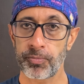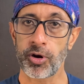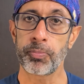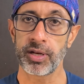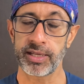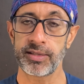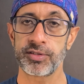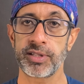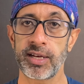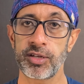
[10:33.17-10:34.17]
properly
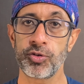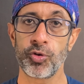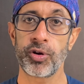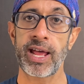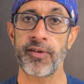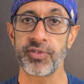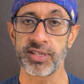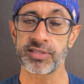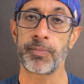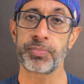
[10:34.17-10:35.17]
so that you don't have
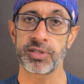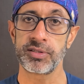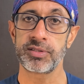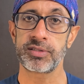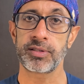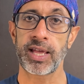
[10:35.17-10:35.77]
disruptions